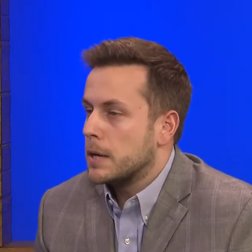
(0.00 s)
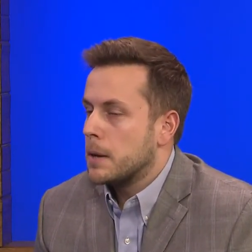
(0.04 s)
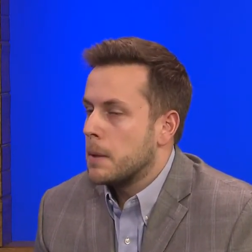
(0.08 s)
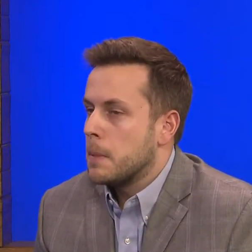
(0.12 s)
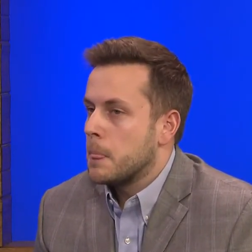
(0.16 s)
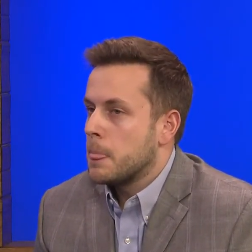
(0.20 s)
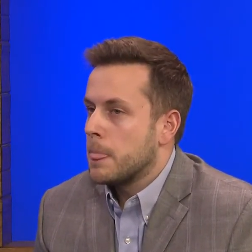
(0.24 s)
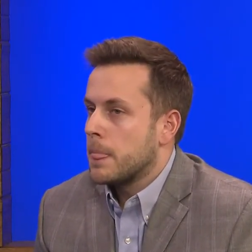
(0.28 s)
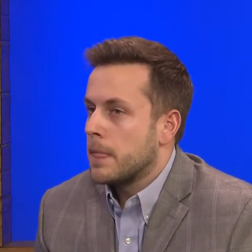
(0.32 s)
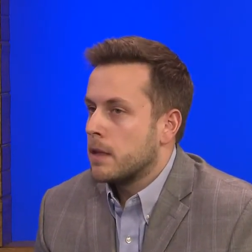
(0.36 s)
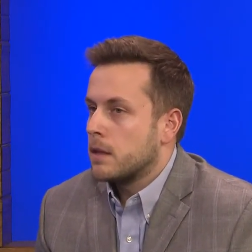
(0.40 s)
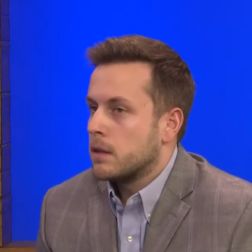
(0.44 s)
Mm
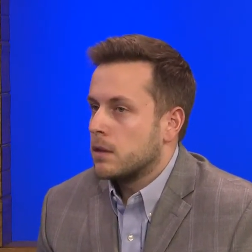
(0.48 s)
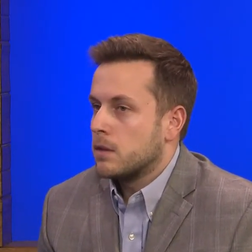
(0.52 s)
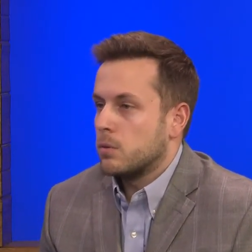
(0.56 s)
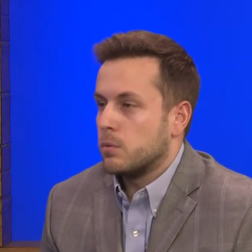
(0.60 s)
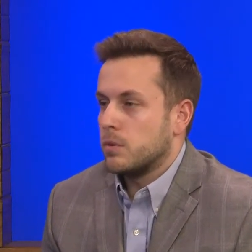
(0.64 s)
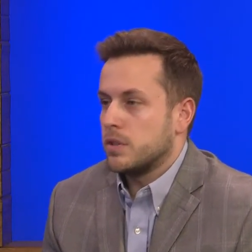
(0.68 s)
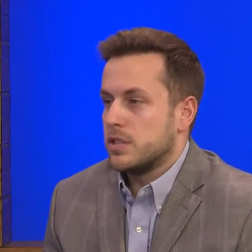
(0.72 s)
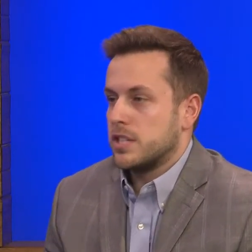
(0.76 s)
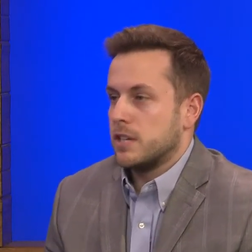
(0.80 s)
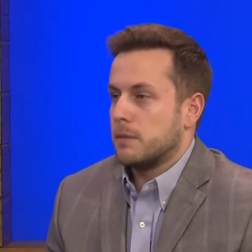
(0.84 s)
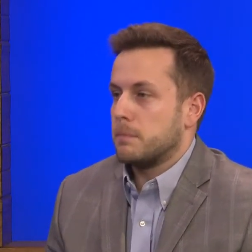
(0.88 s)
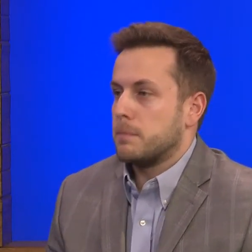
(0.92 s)
-hmm
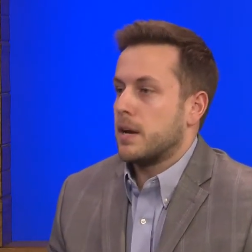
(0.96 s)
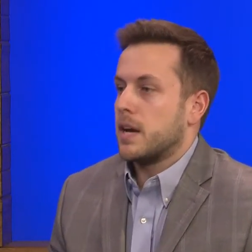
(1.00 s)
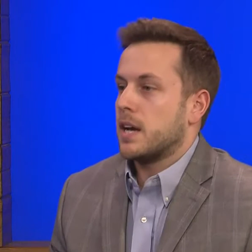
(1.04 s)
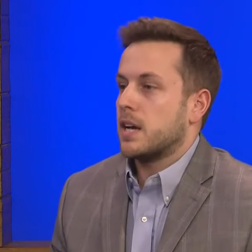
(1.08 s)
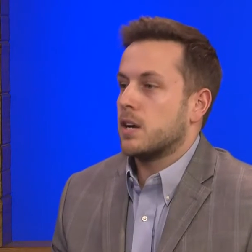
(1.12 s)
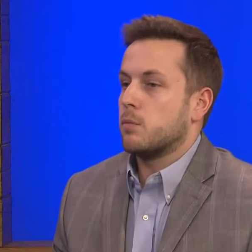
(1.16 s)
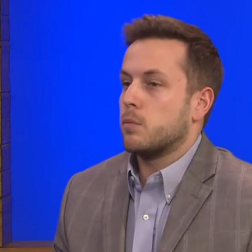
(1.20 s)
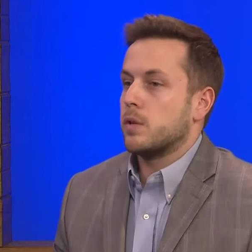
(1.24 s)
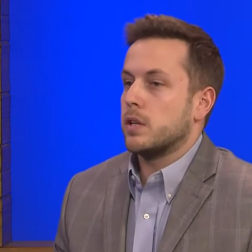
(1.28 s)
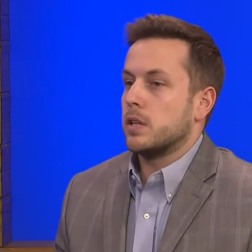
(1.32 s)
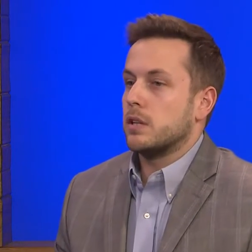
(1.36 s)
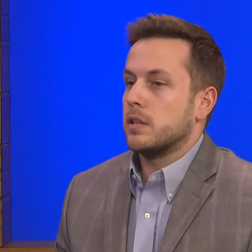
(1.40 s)
we sit
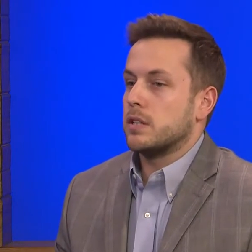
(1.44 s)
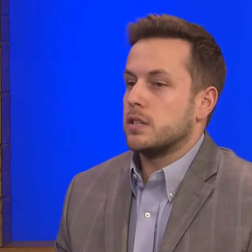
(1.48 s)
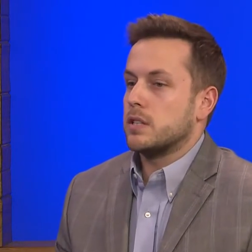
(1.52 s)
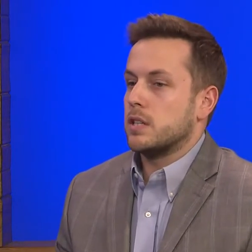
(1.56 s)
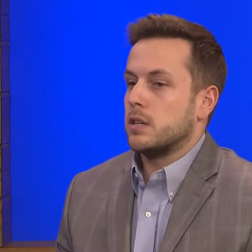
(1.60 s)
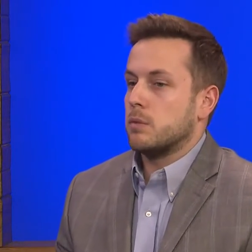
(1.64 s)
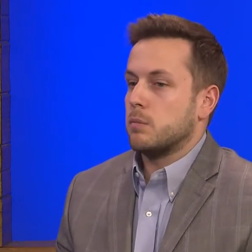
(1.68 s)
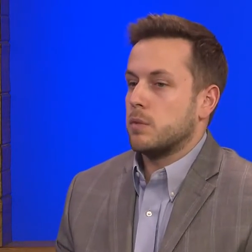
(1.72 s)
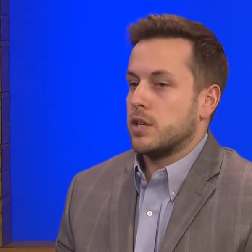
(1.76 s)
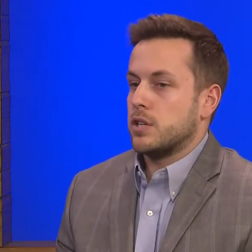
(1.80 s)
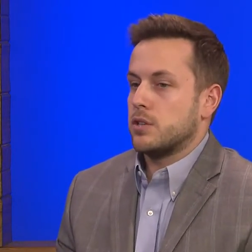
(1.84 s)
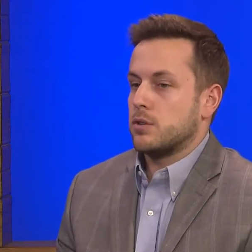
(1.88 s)
back and we
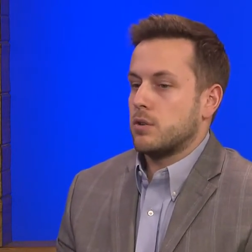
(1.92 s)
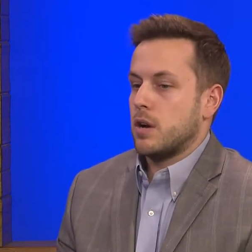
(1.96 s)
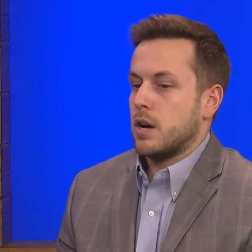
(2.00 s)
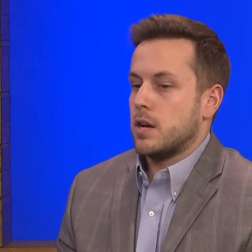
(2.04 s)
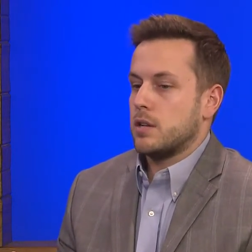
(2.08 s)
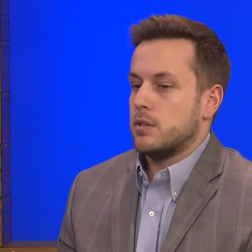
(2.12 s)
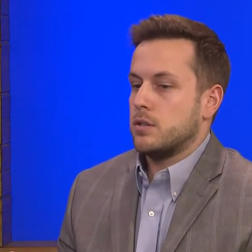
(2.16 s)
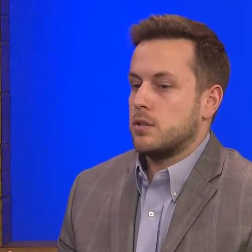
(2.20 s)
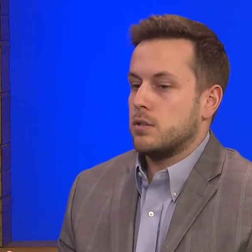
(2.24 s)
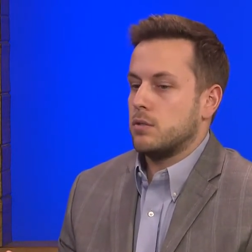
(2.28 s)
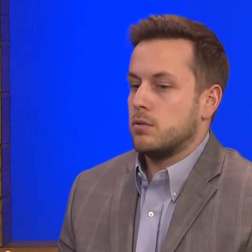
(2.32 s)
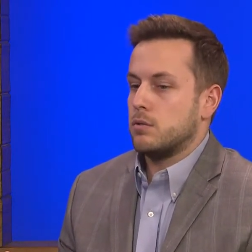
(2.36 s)
listen and we
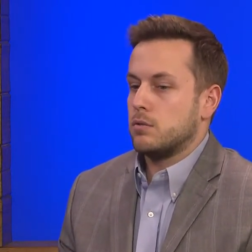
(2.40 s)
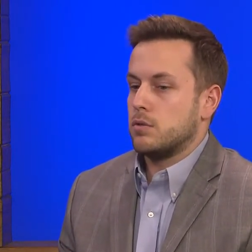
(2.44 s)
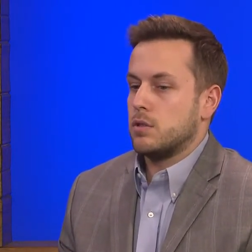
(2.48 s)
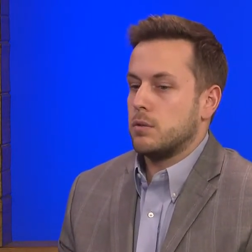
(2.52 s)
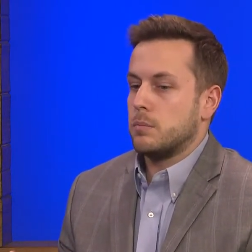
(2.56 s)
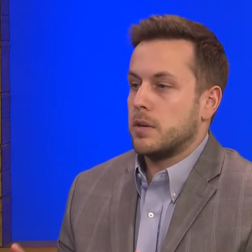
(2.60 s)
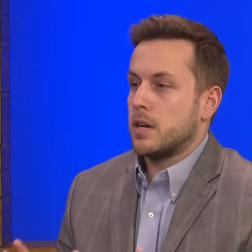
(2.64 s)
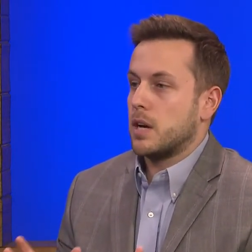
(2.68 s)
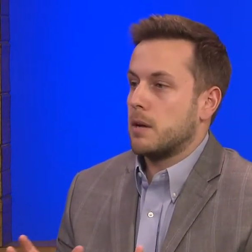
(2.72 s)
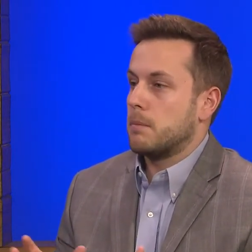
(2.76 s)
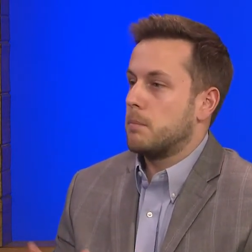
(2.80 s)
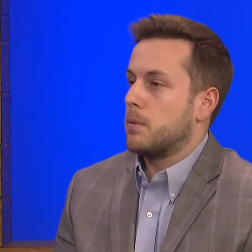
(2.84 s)
try to
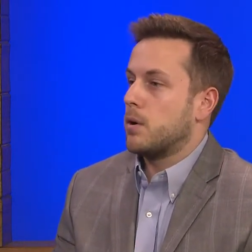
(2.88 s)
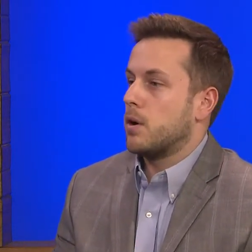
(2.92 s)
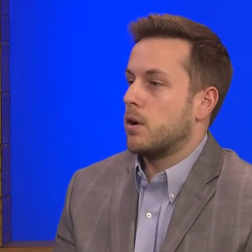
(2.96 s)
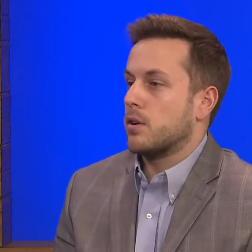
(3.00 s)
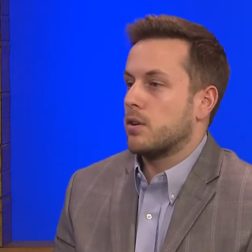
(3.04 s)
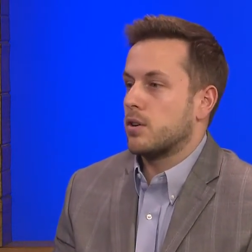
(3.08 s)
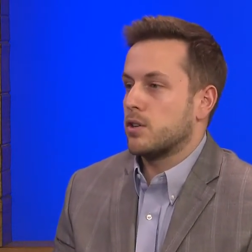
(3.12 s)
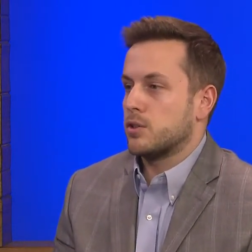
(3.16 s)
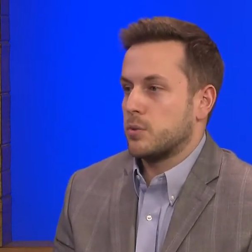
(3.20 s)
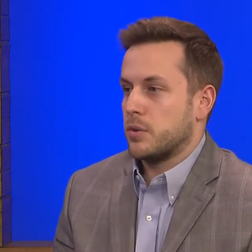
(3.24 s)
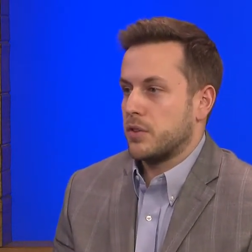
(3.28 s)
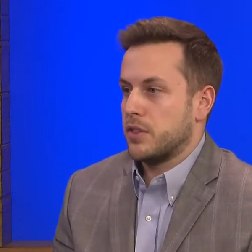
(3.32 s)
to become
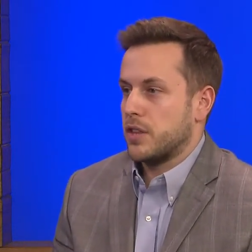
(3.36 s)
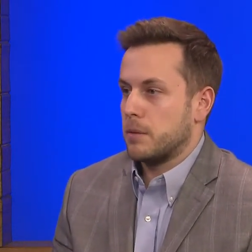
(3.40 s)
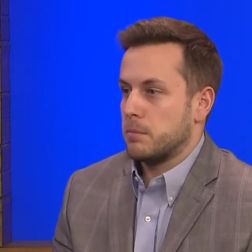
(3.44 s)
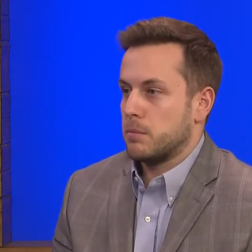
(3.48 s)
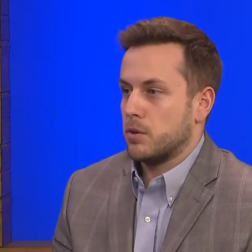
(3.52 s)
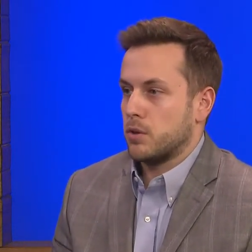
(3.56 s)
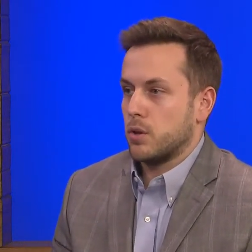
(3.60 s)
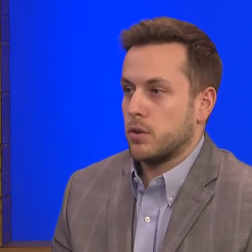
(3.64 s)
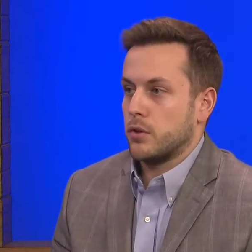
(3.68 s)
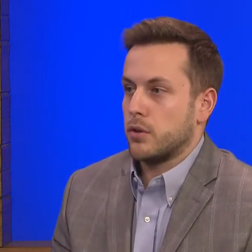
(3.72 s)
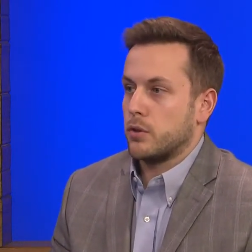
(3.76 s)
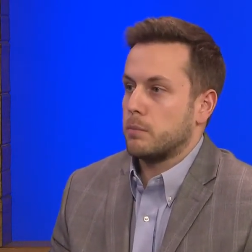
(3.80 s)
partners with them
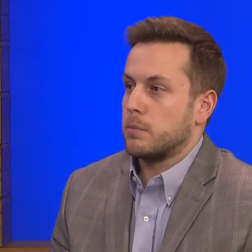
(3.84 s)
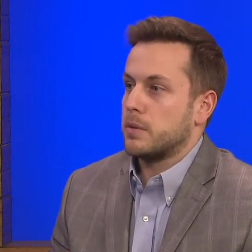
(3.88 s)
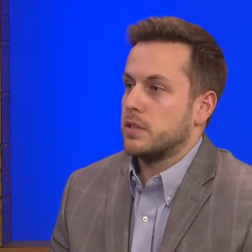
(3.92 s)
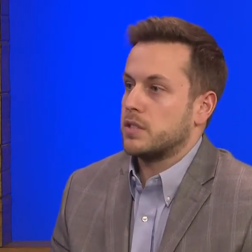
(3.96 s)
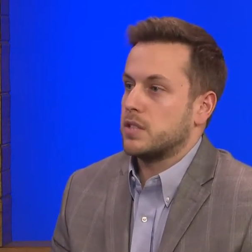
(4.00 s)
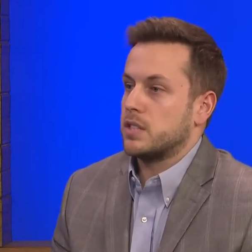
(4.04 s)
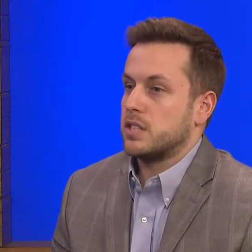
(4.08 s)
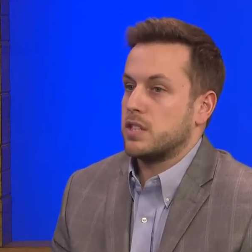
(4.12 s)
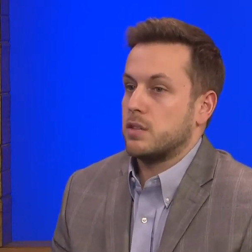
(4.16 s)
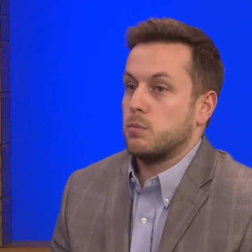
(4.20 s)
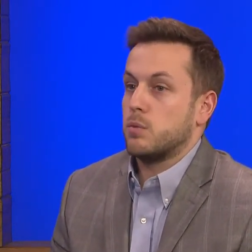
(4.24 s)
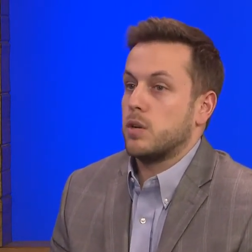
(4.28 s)
to grow their
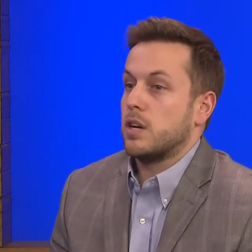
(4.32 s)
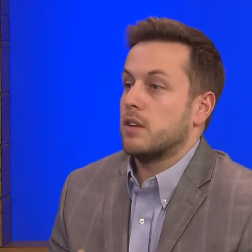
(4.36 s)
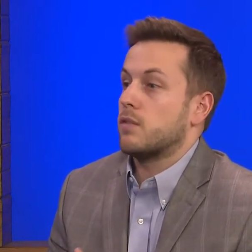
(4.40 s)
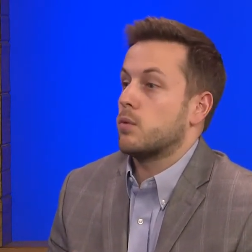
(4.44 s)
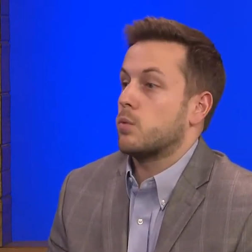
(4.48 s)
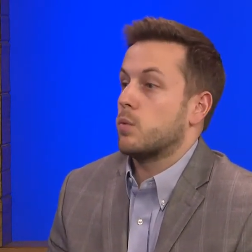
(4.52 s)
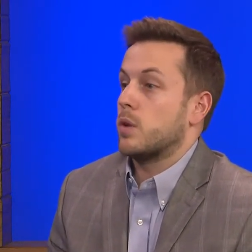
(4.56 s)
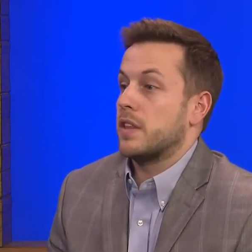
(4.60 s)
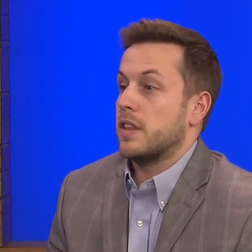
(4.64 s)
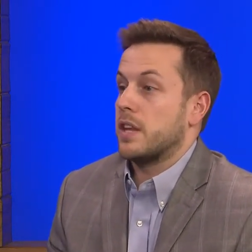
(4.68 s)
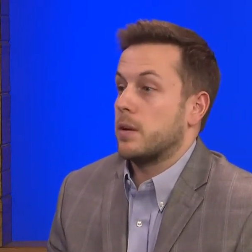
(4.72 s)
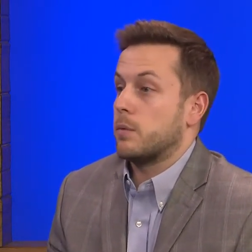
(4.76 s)
business in
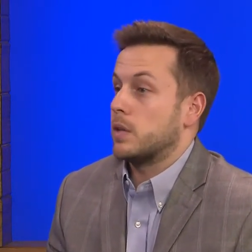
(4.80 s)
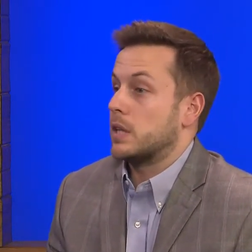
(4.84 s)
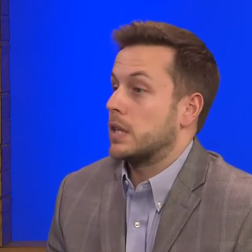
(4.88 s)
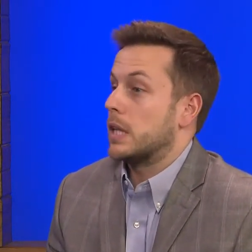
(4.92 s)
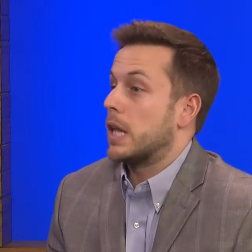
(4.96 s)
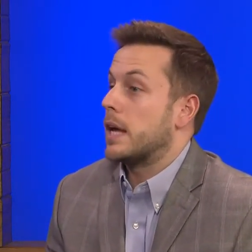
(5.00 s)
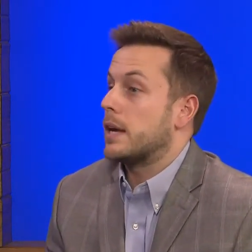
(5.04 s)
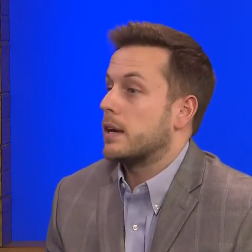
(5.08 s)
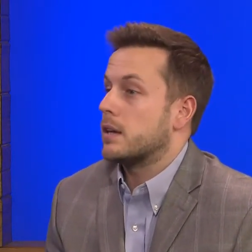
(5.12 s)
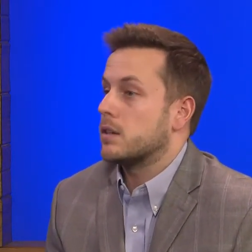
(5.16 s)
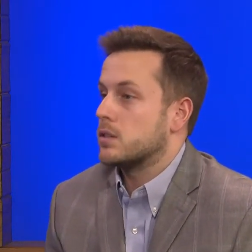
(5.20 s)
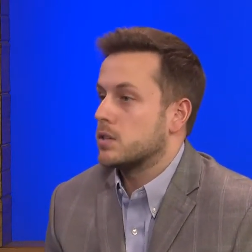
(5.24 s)
whatever way they would
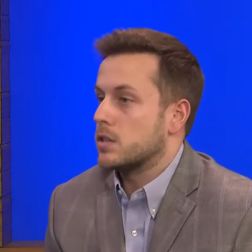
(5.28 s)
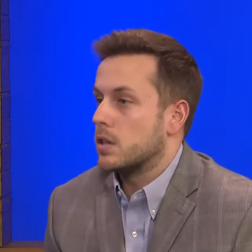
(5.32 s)
like.